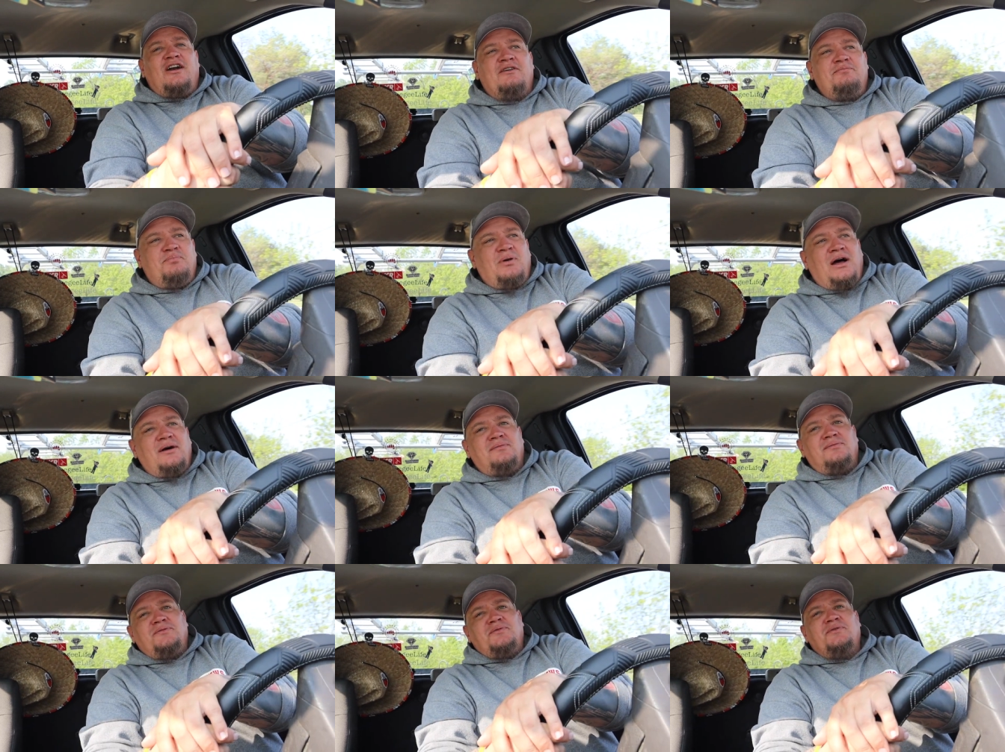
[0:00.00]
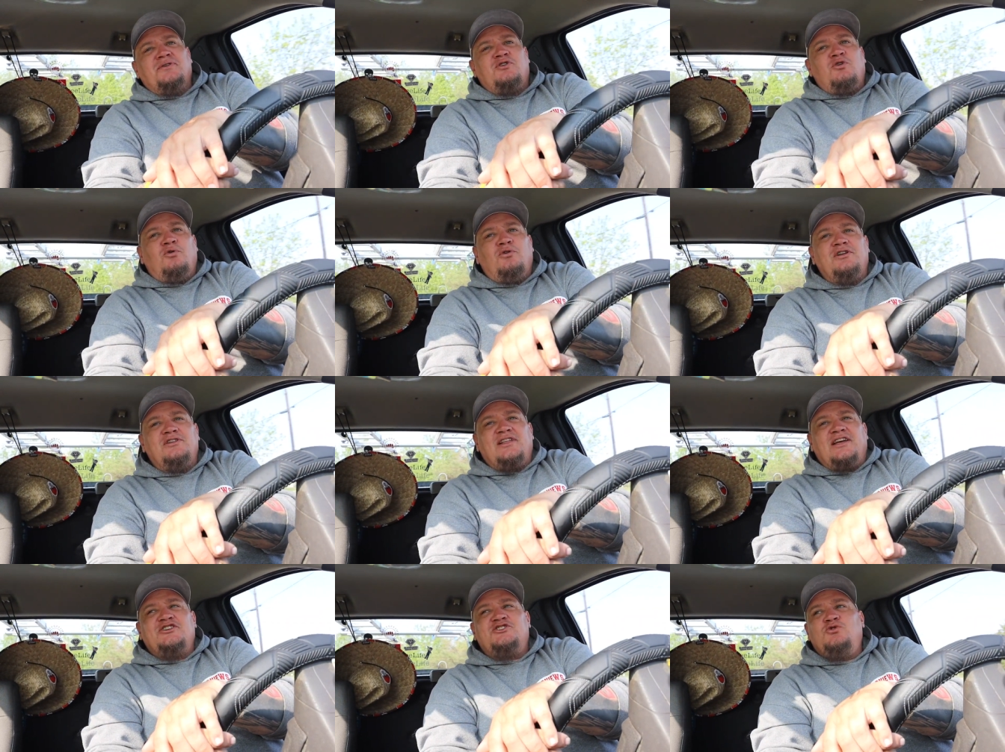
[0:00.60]
I've probably
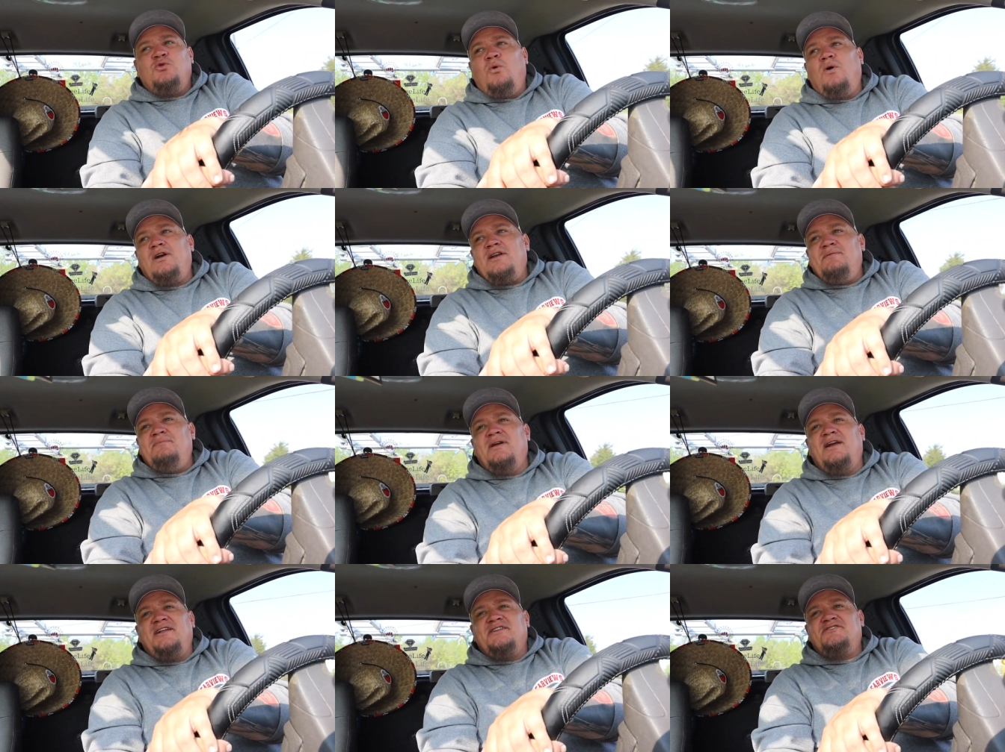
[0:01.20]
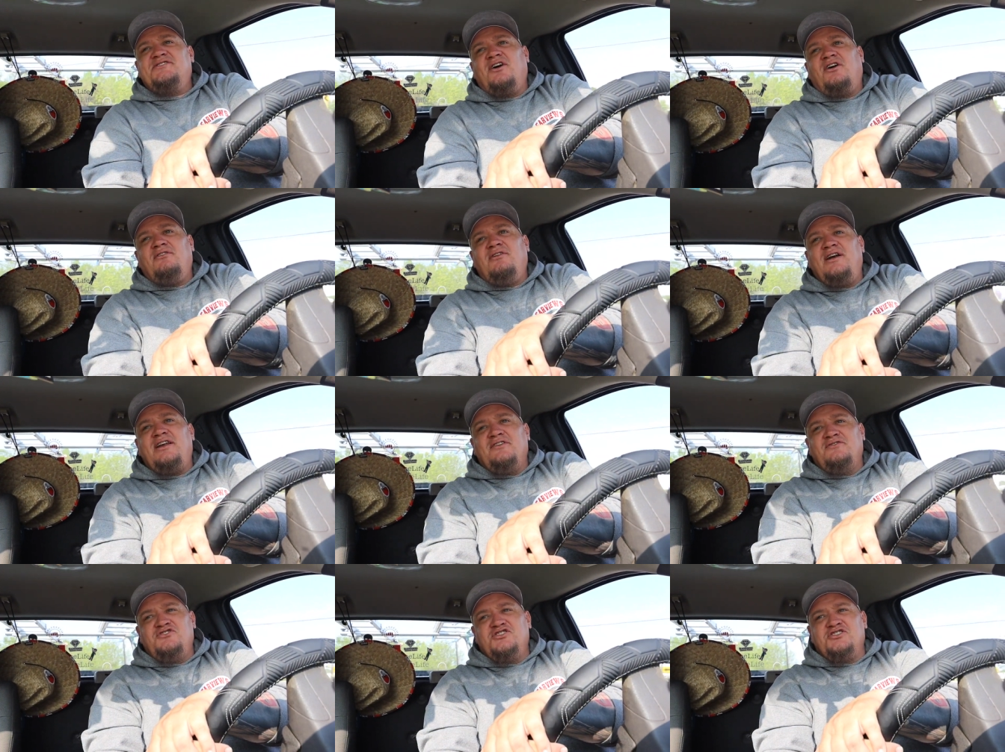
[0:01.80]
recorded like twenty minutes
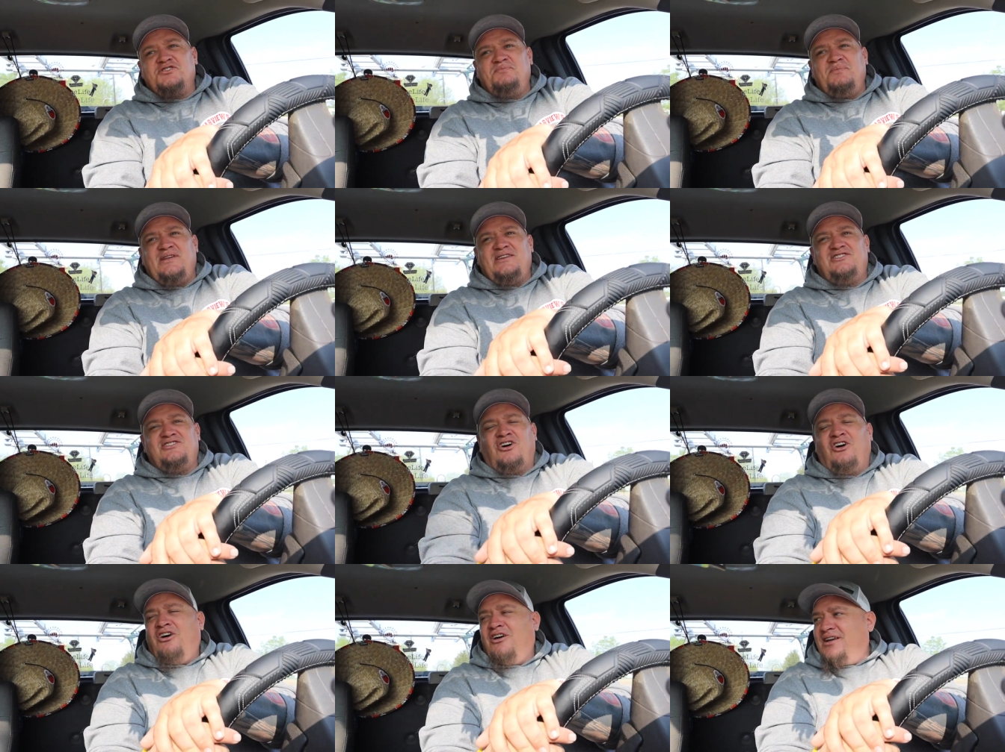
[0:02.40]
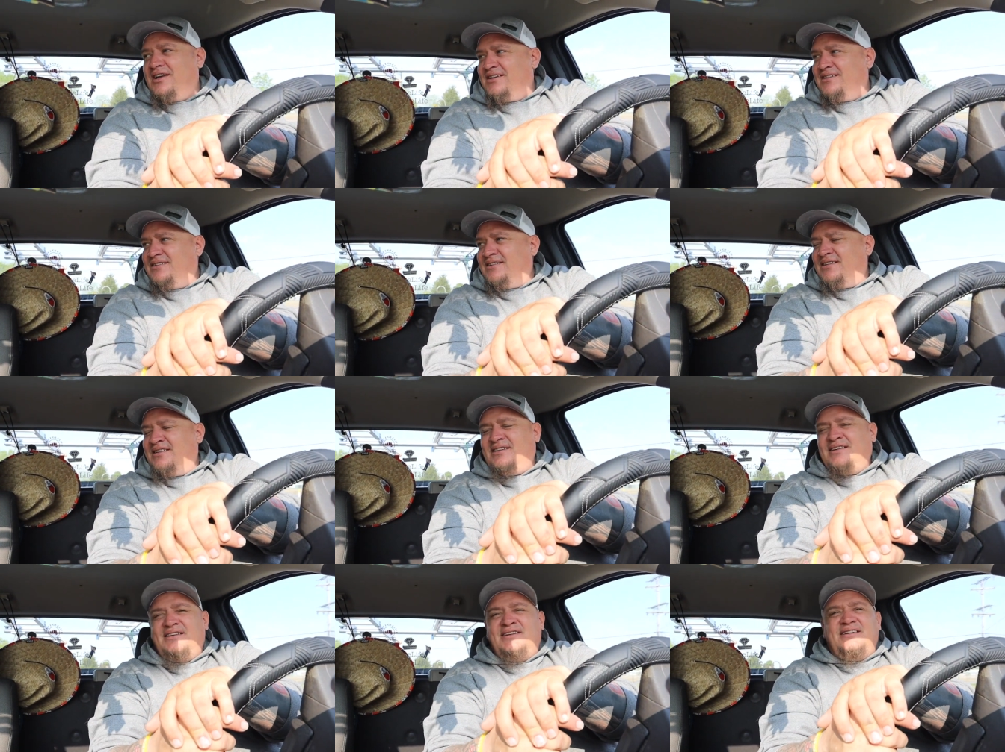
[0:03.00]
already of just me
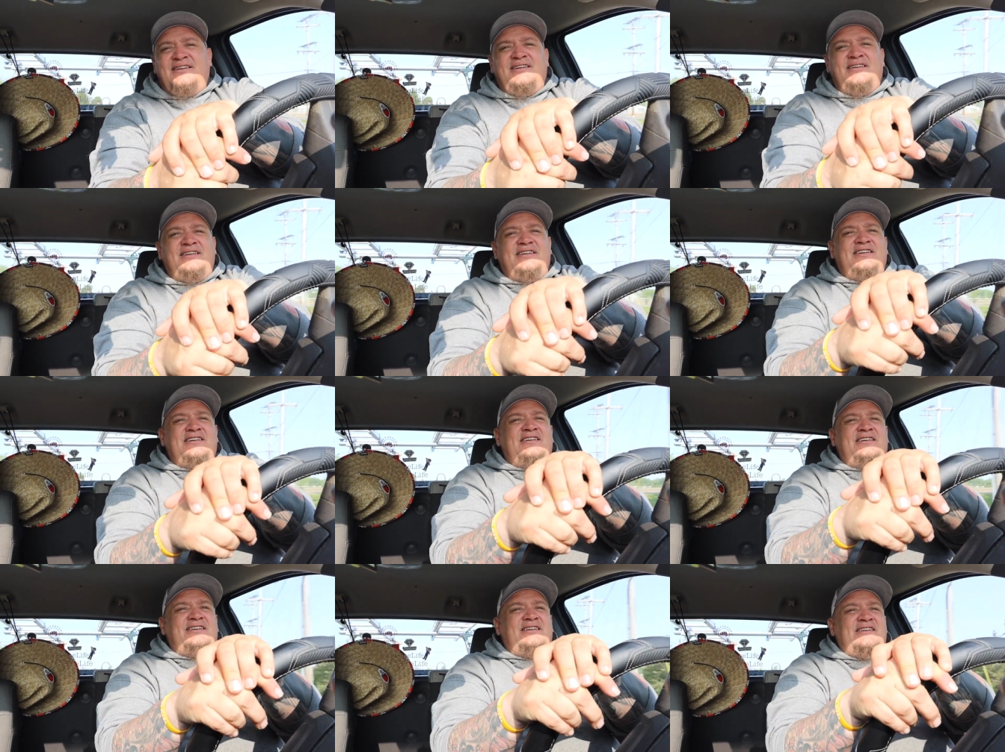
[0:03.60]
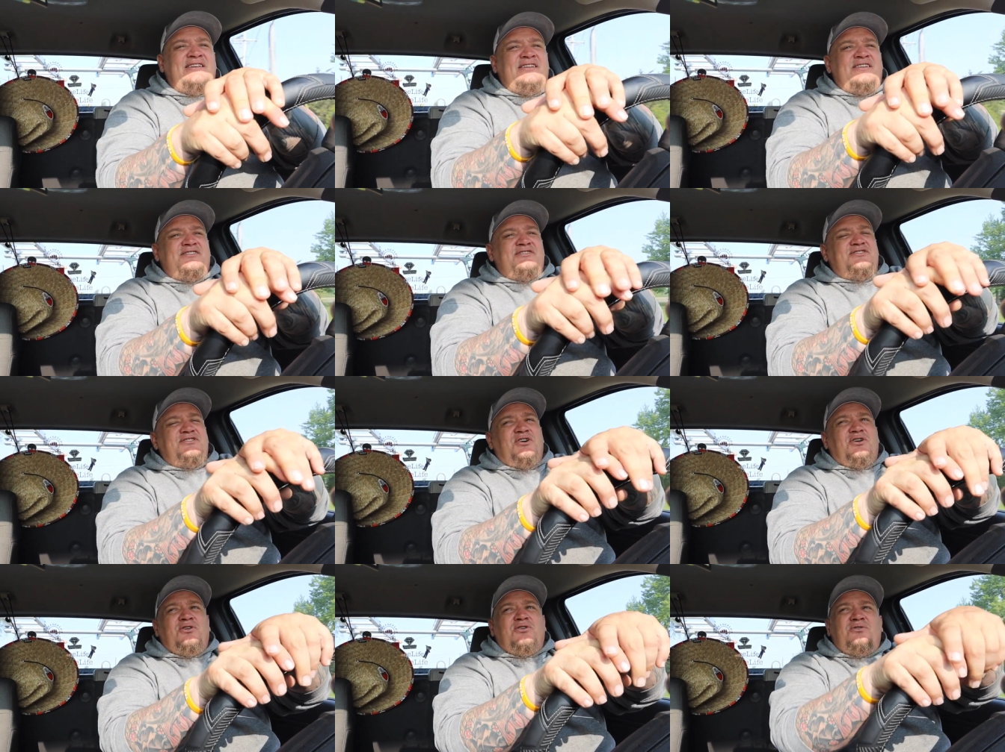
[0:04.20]
talking.
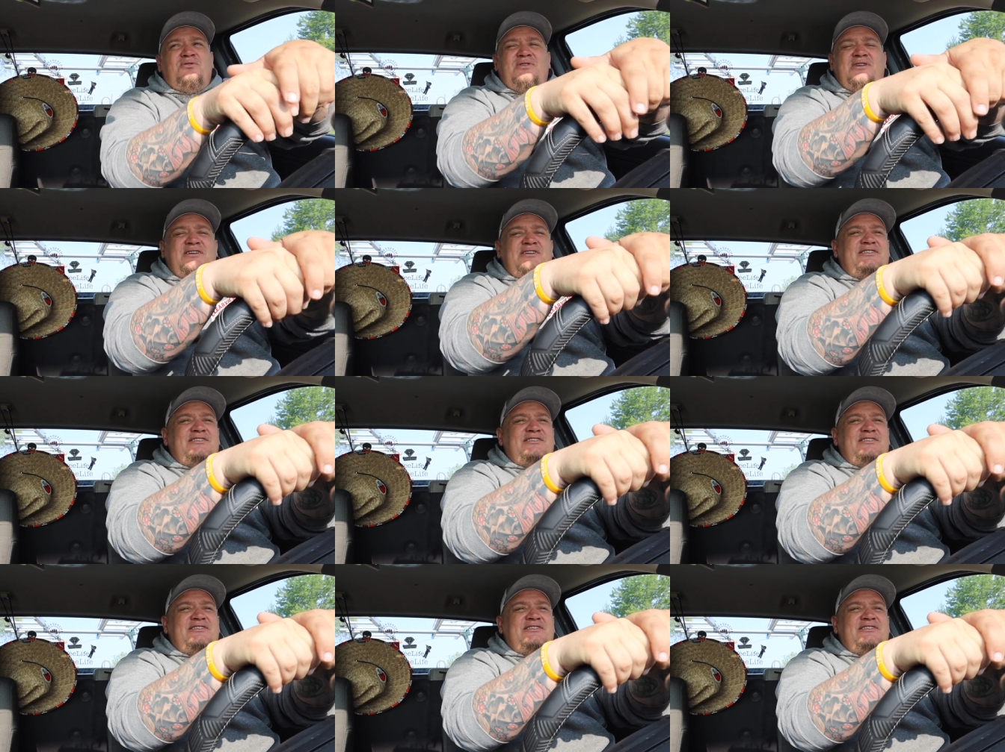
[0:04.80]
So,